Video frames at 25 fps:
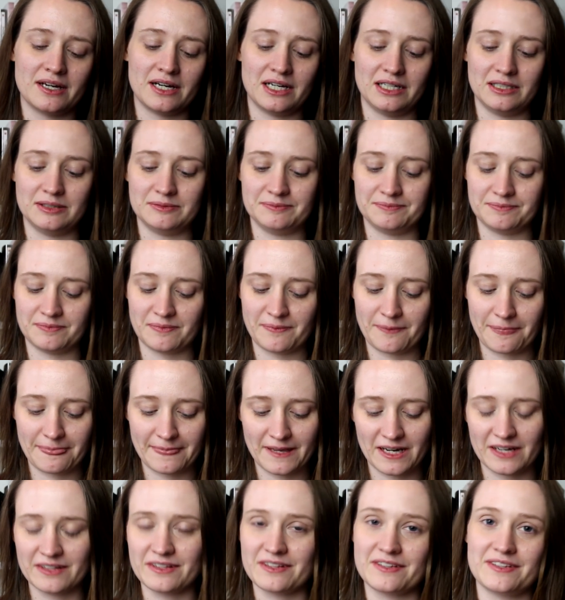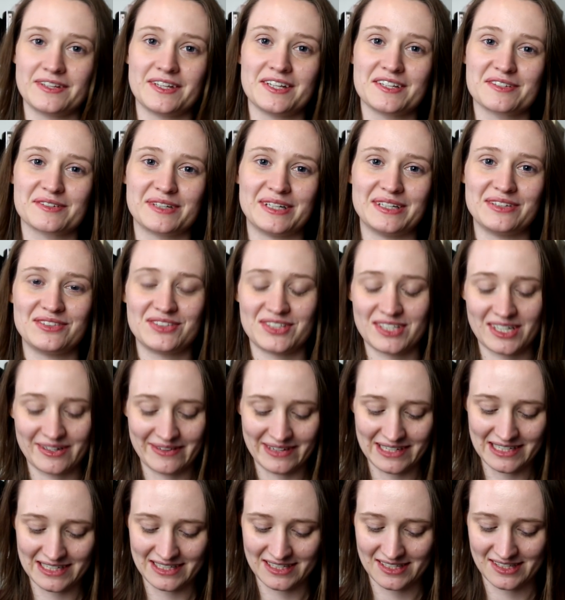The other thing that's quite interesting
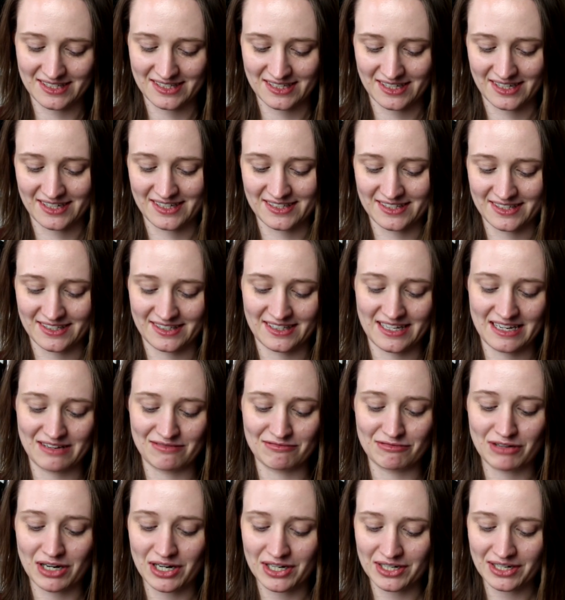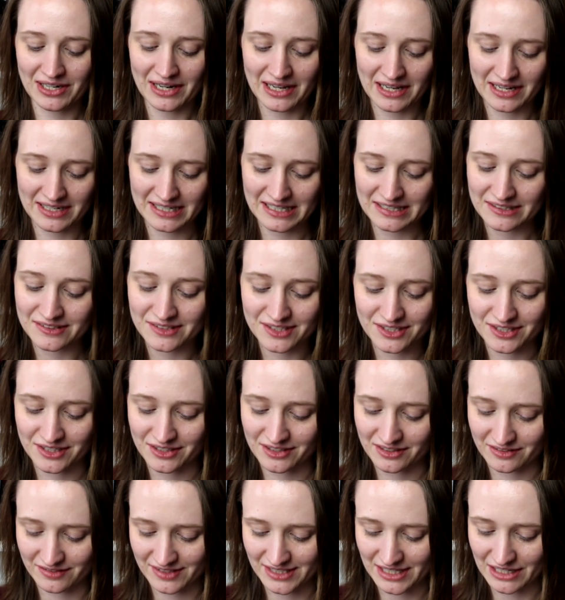about Liechtenstein is that they run an
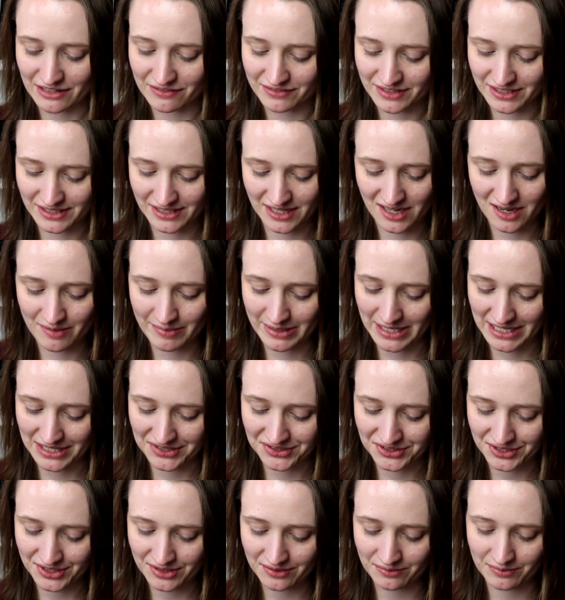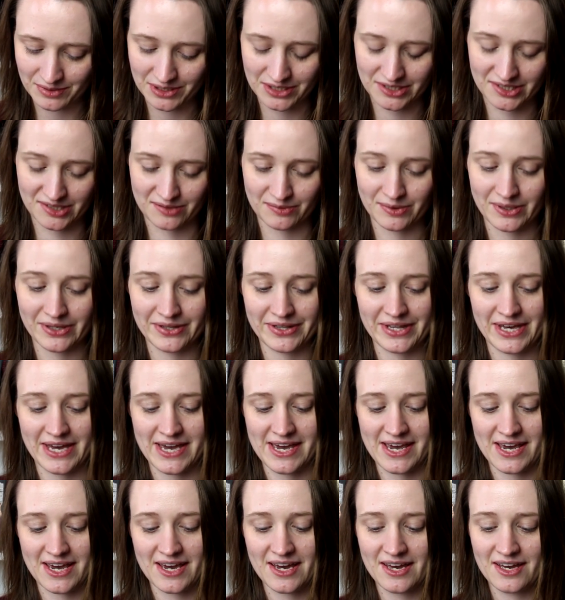institute of self-determination, which is what
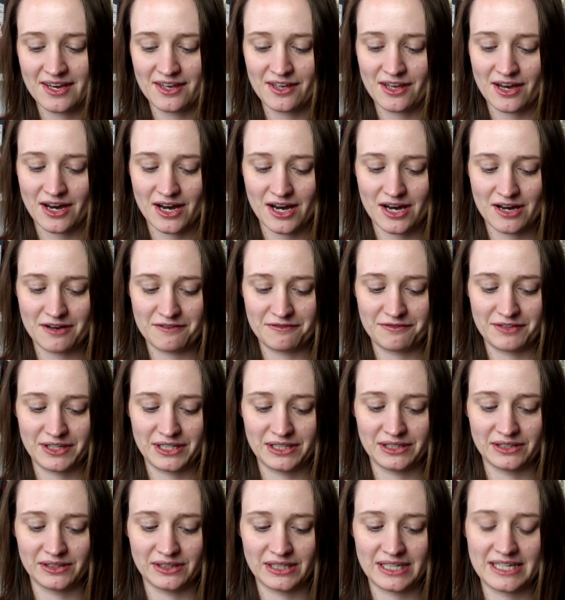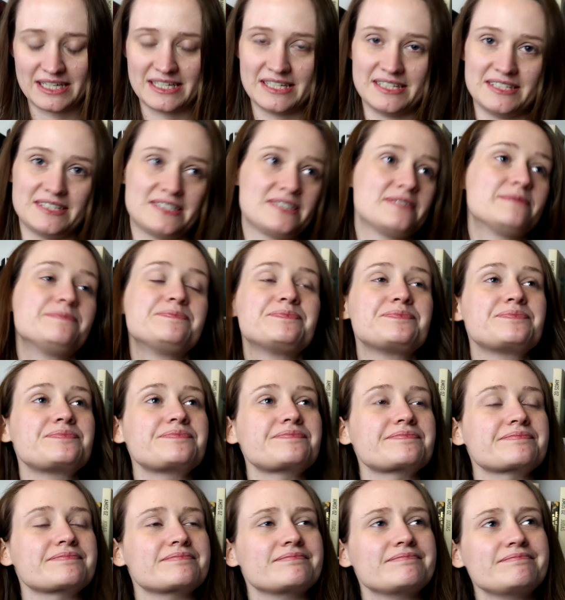they feel is
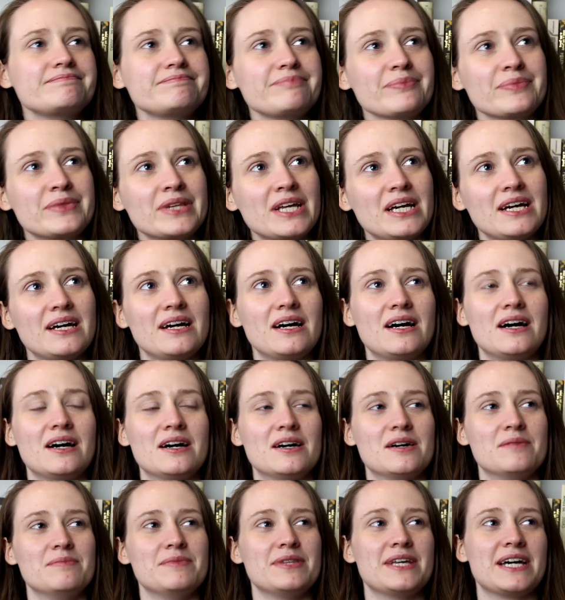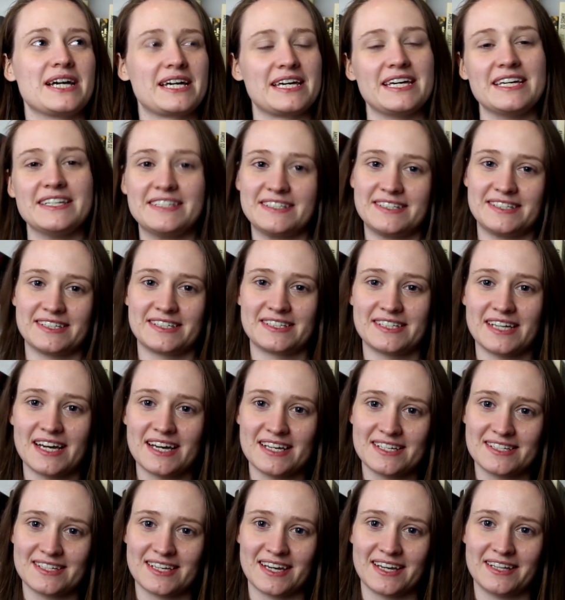their key to
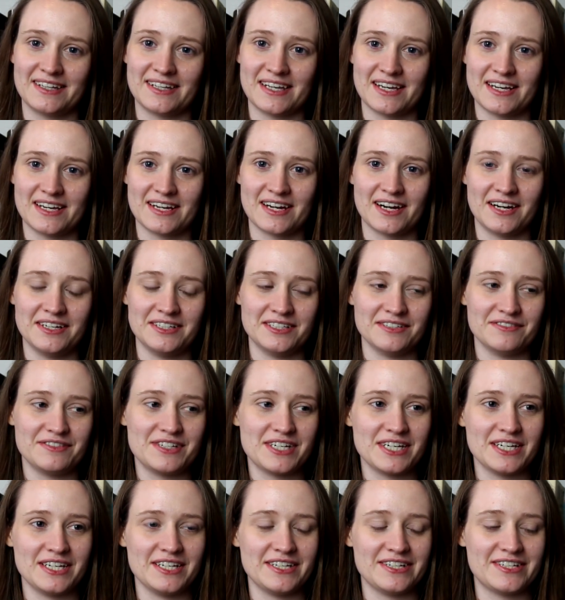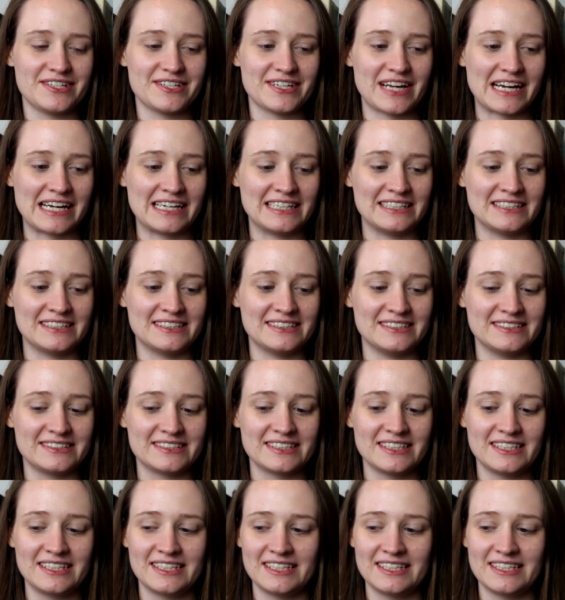success, and they kind of teach and